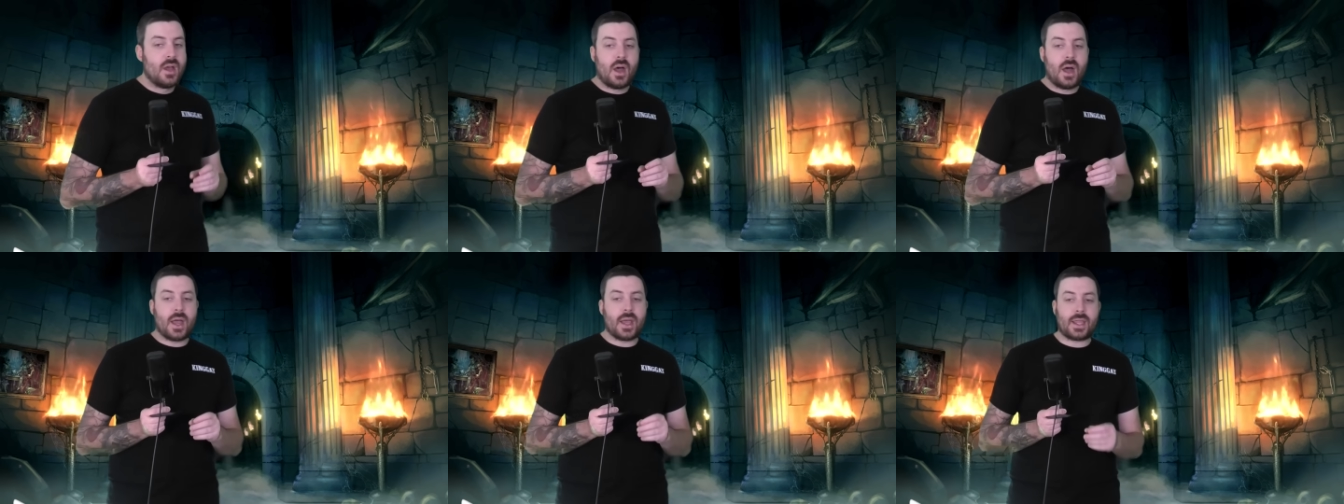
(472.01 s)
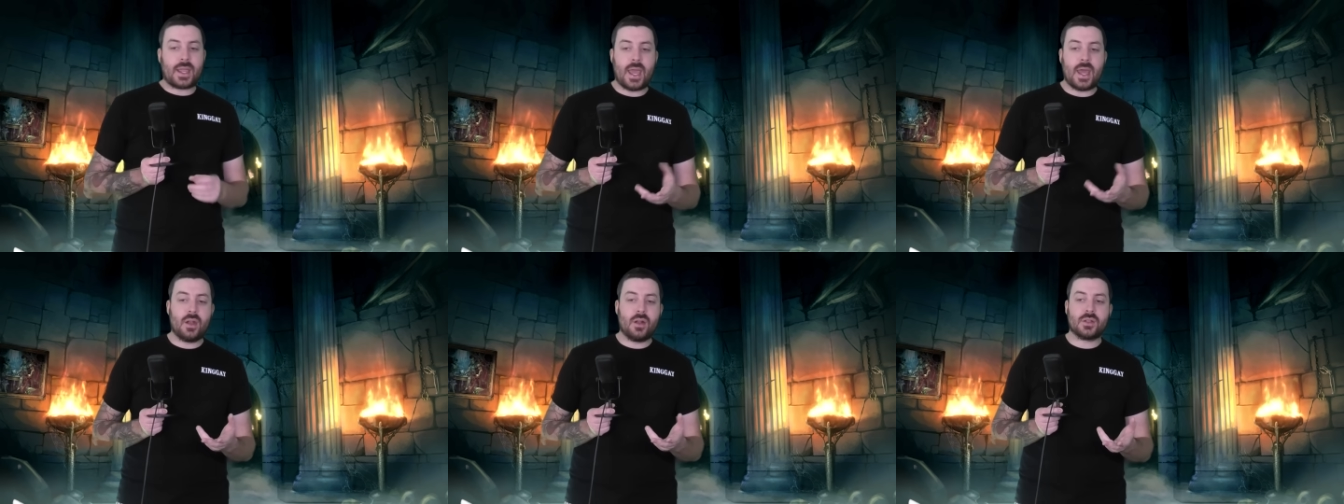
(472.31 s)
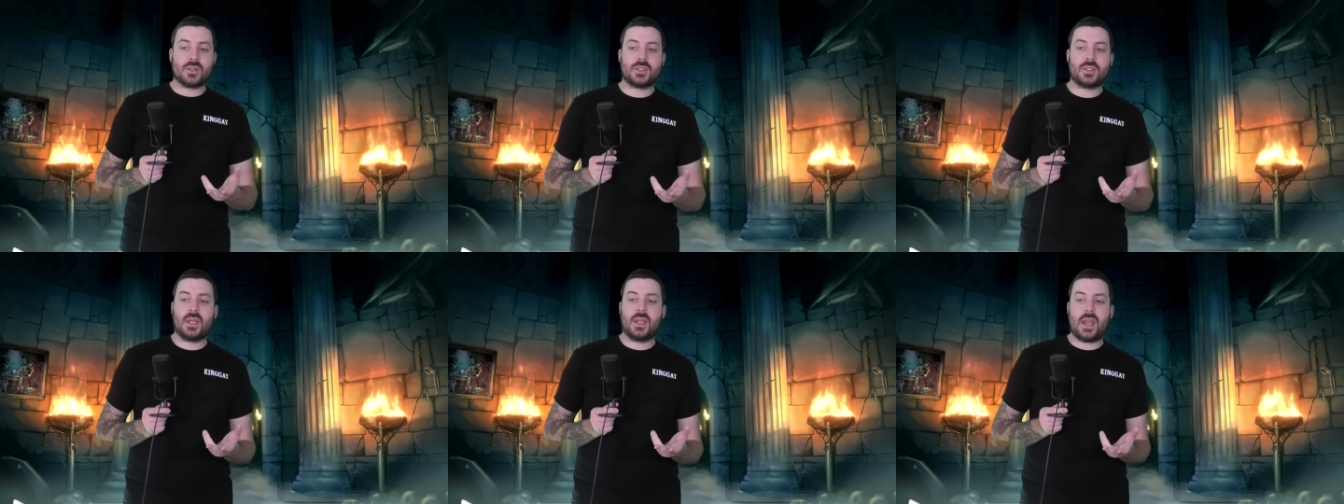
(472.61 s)
I
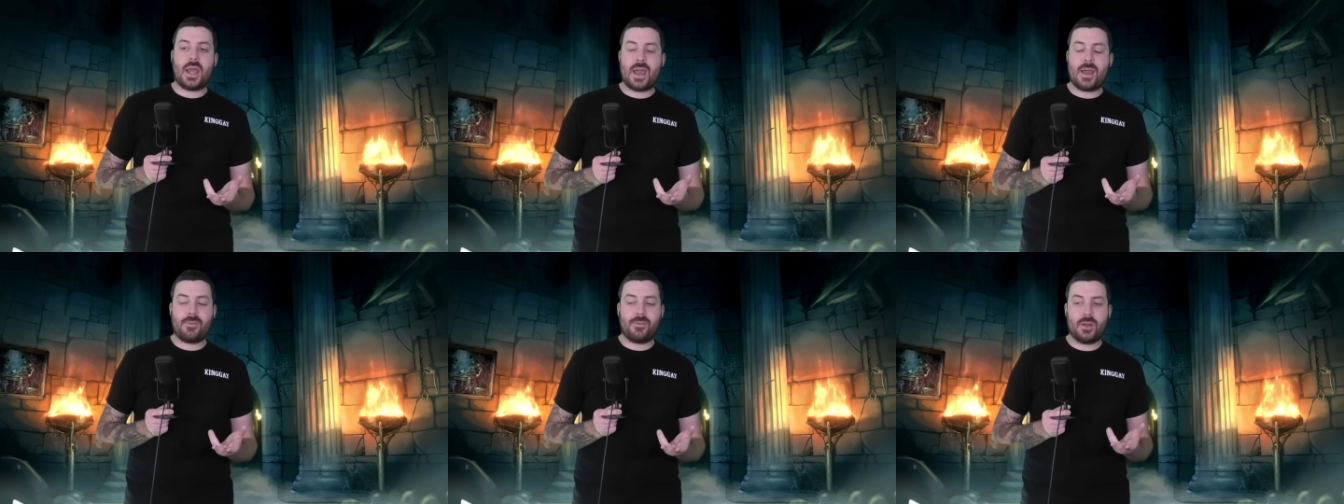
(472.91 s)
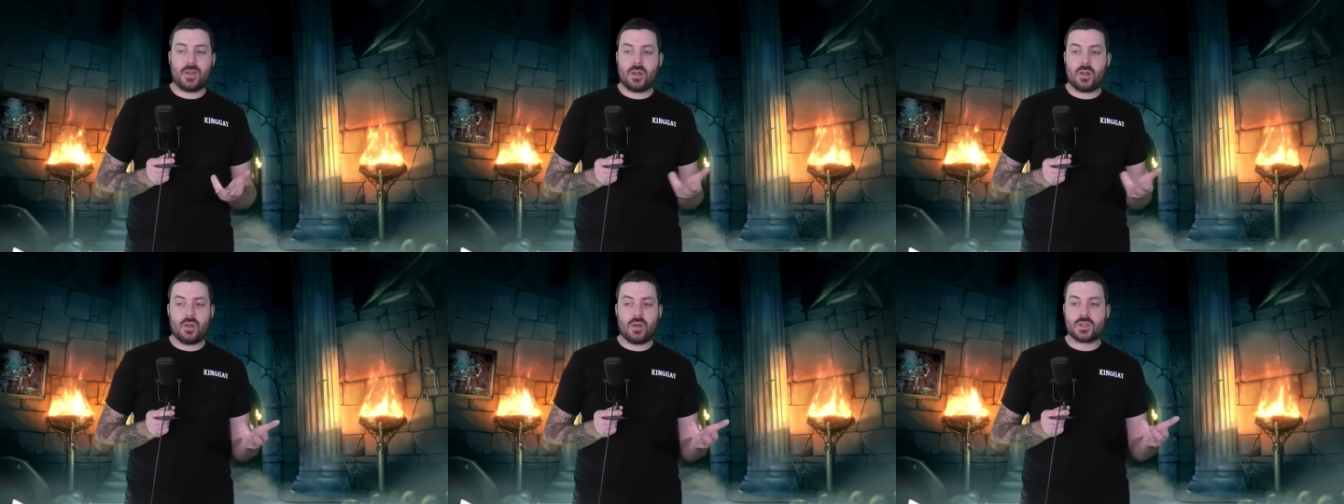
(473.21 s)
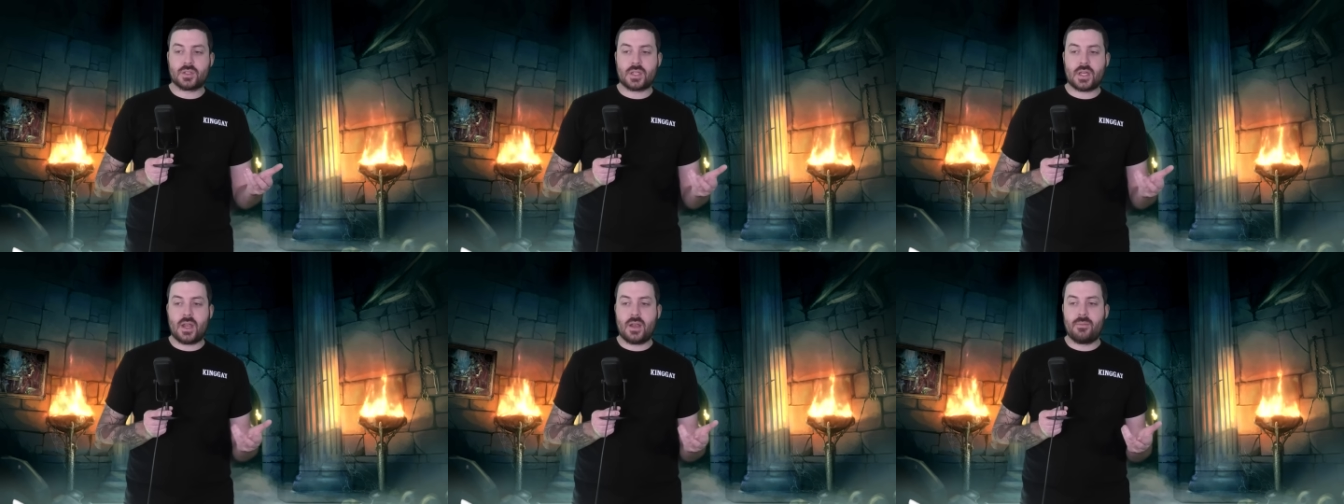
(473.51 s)
cannot see it happening
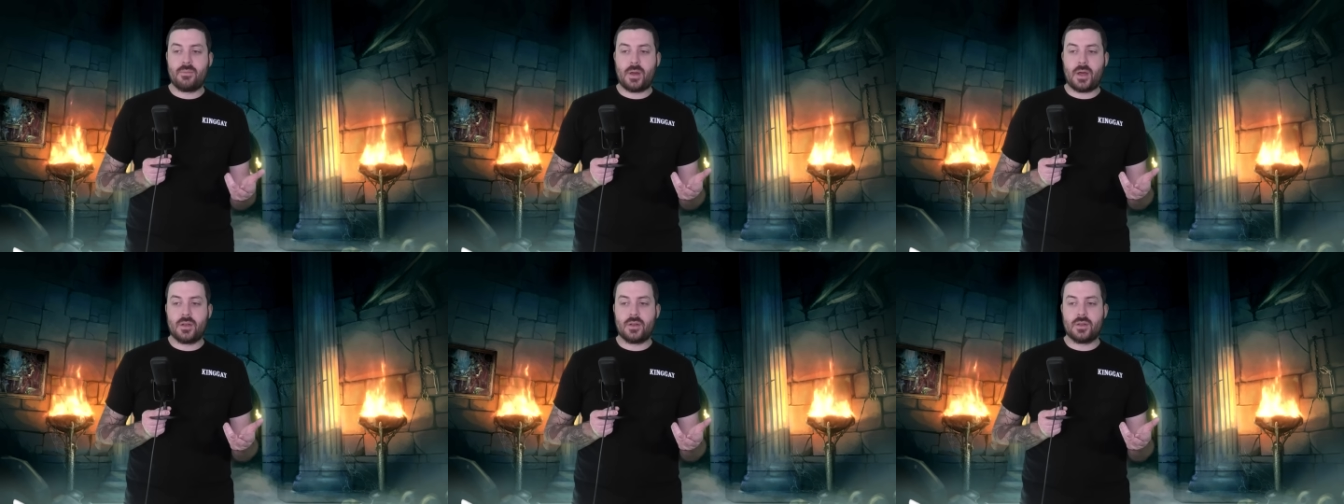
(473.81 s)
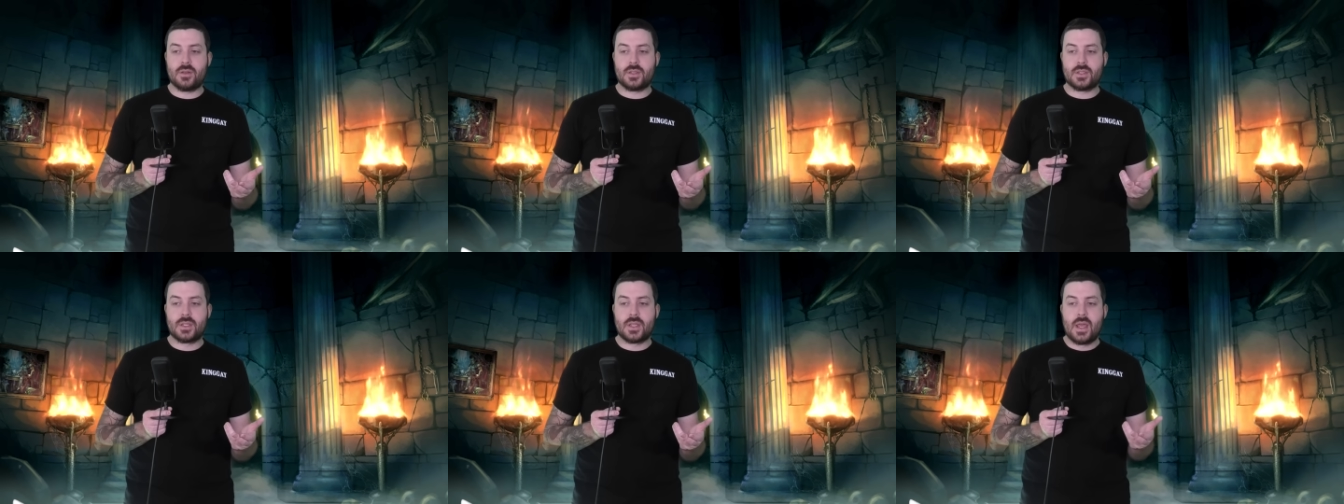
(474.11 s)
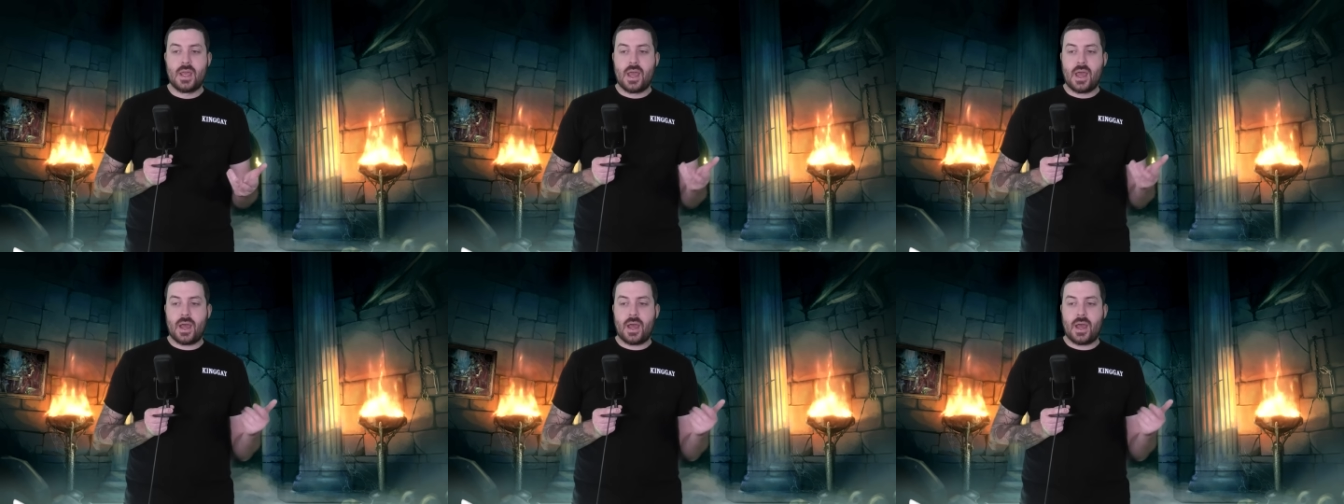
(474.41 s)
alongside Abundance.